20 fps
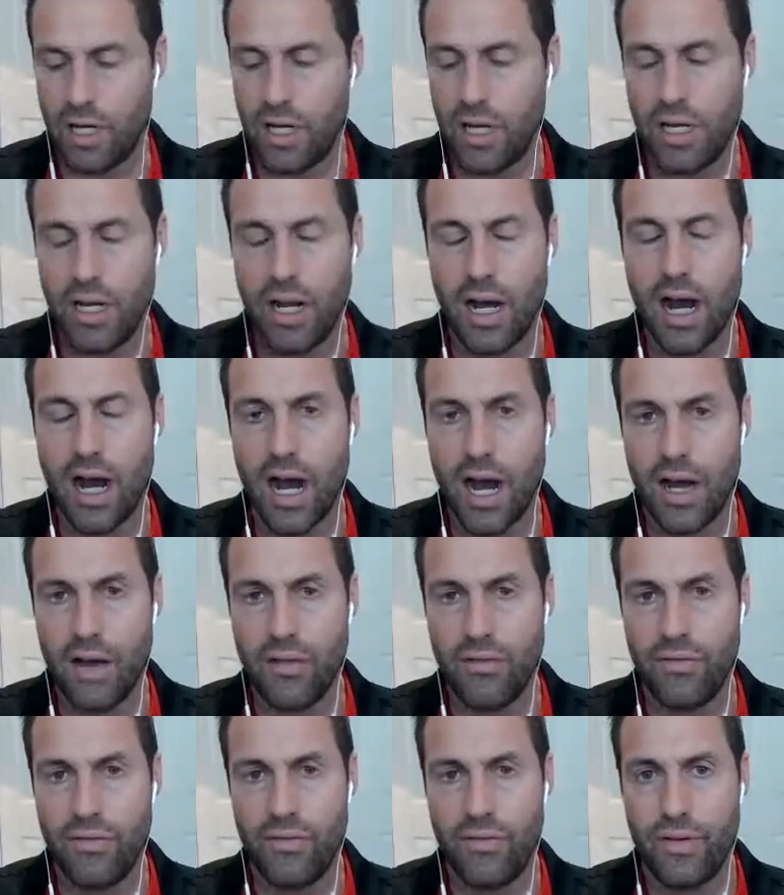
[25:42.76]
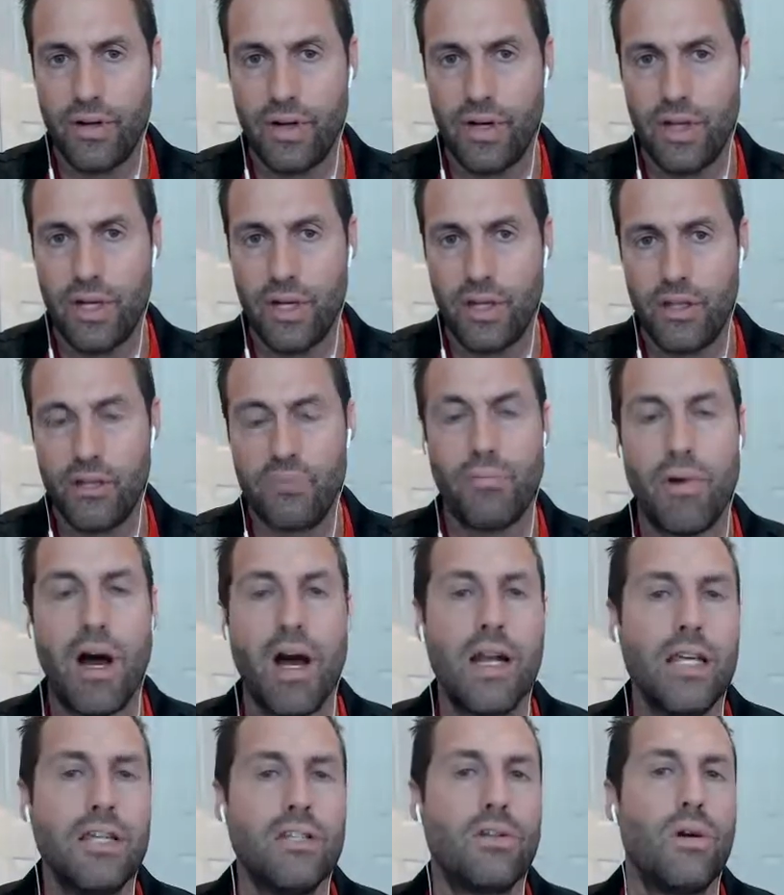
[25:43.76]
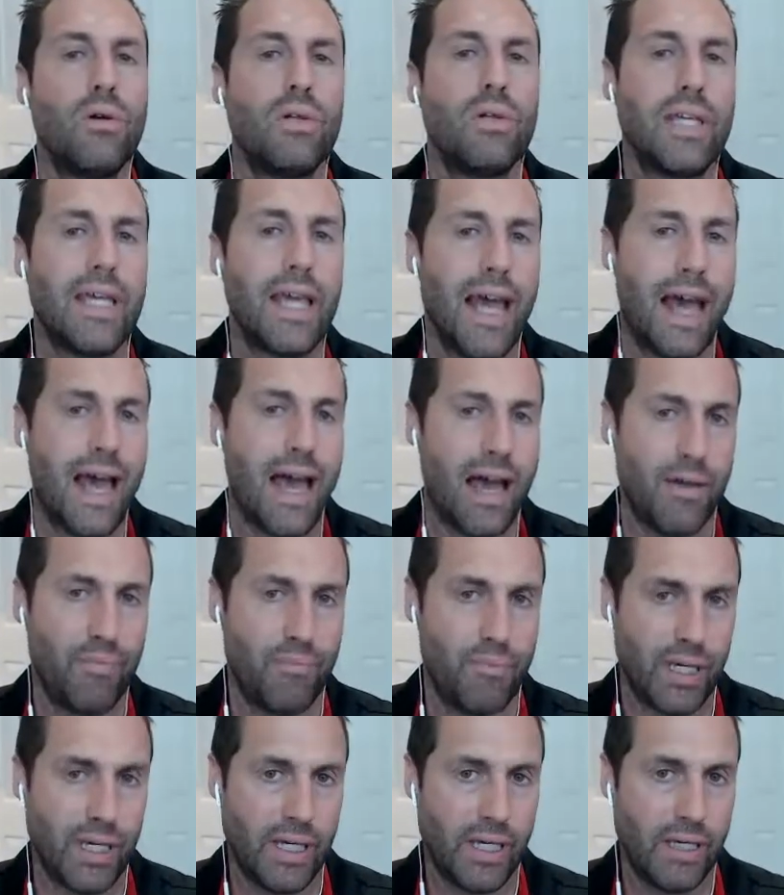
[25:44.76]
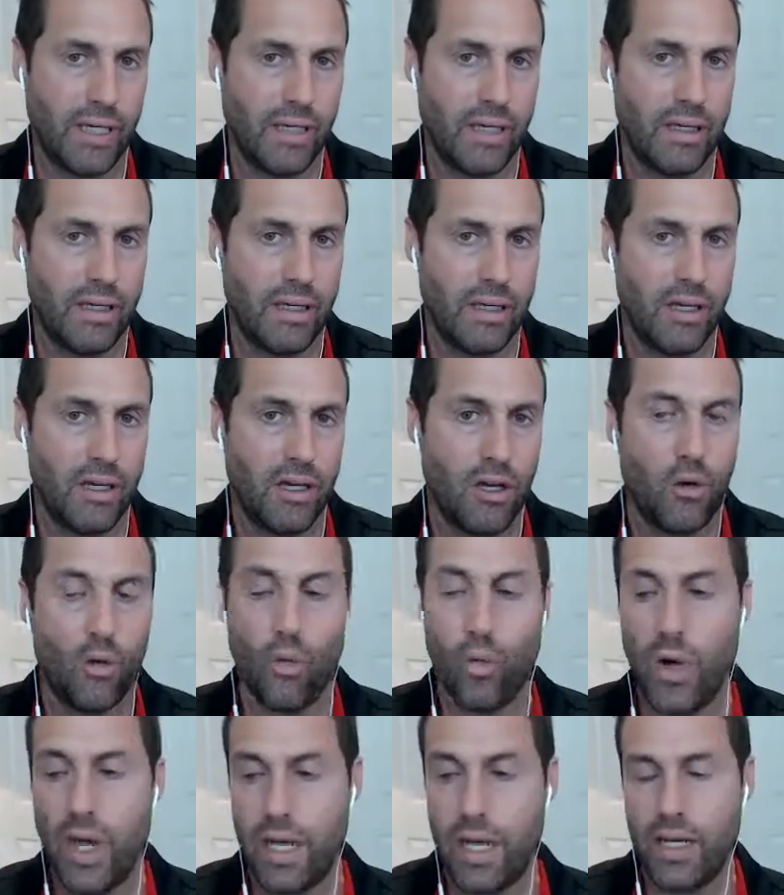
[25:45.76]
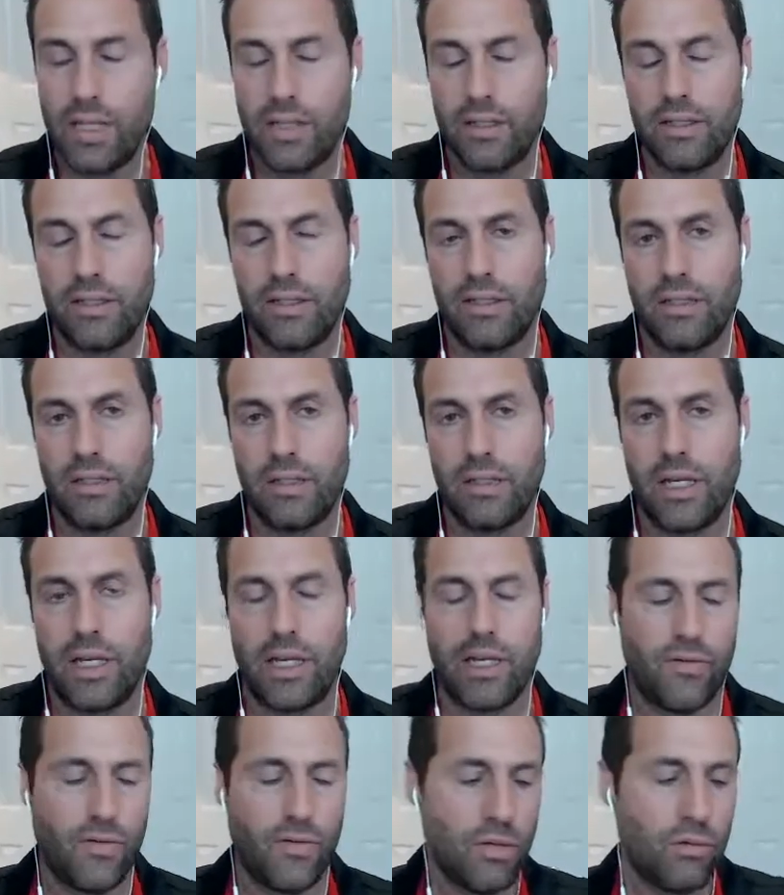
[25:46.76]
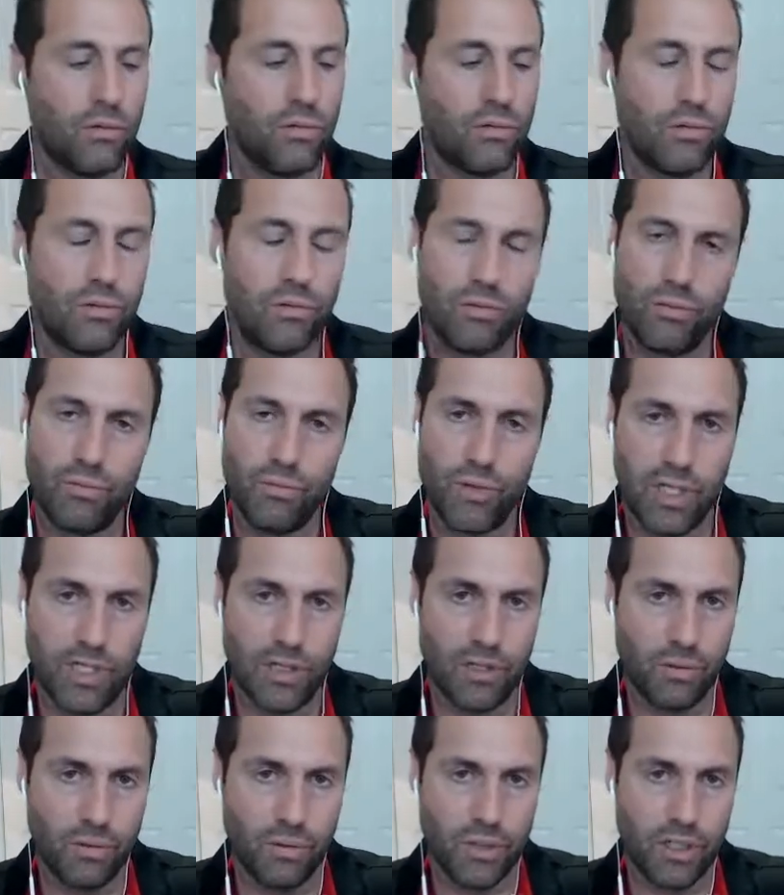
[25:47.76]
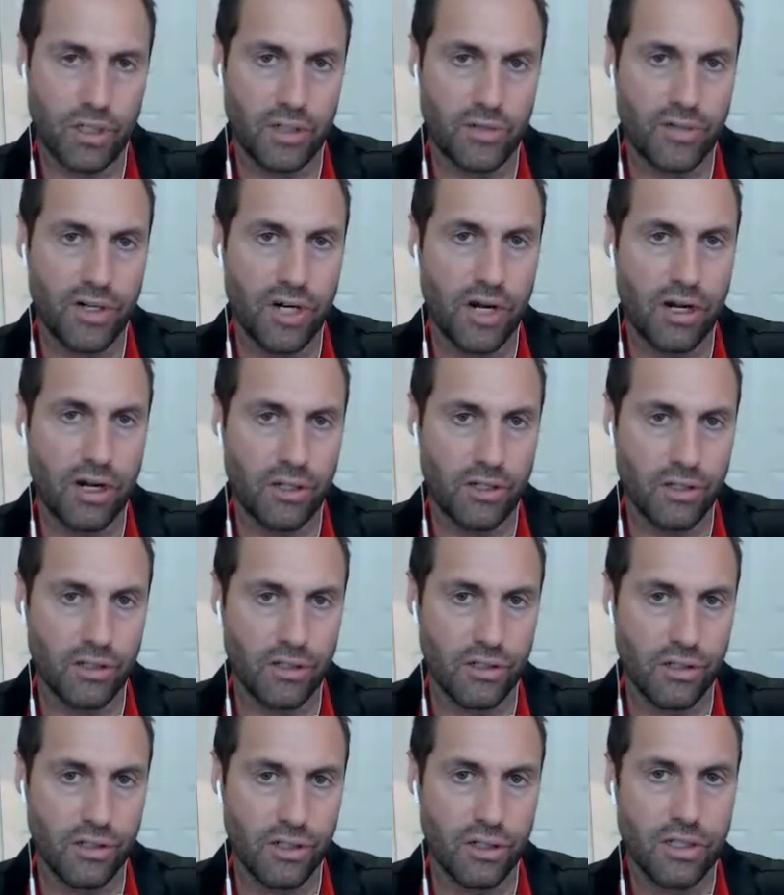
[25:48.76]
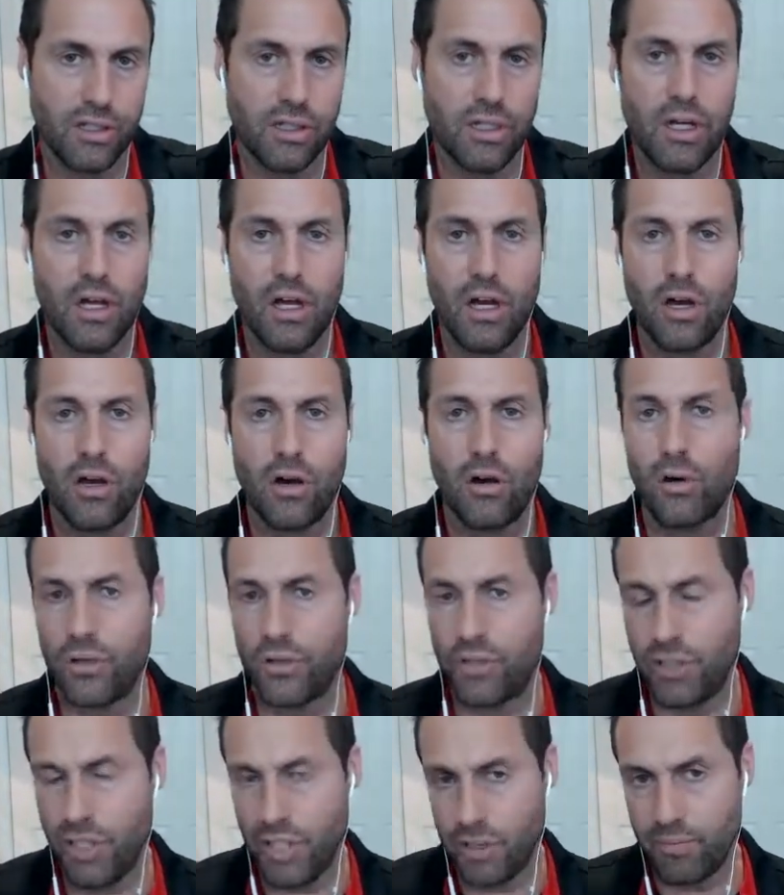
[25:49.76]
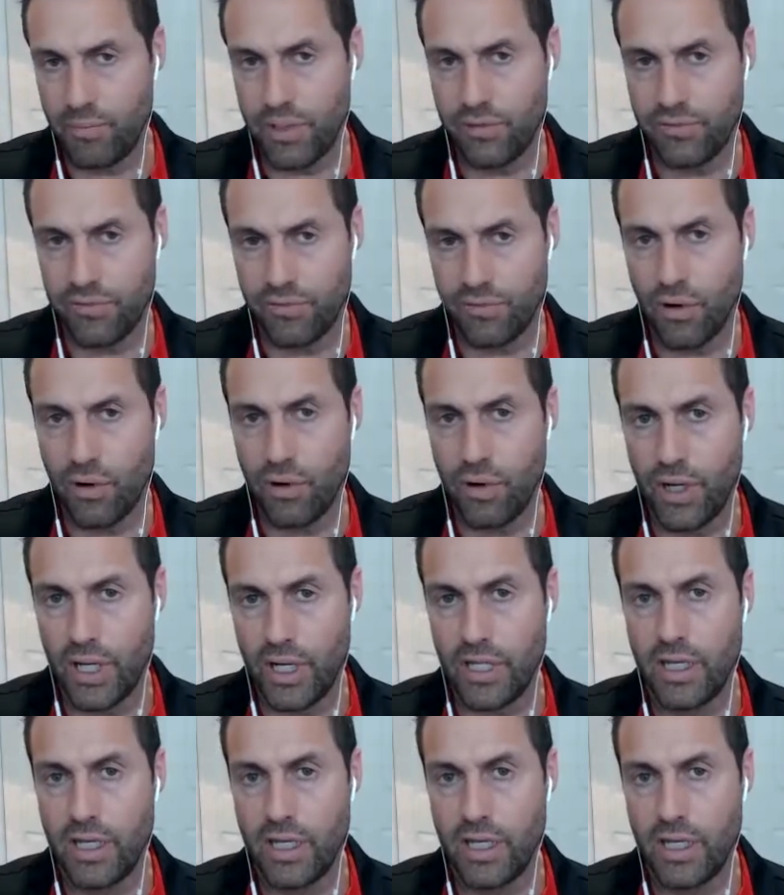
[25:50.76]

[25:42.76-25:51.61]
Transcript: off. The body's only happy when it's like, if you read the work of Carl Jung or Sigmund Freud,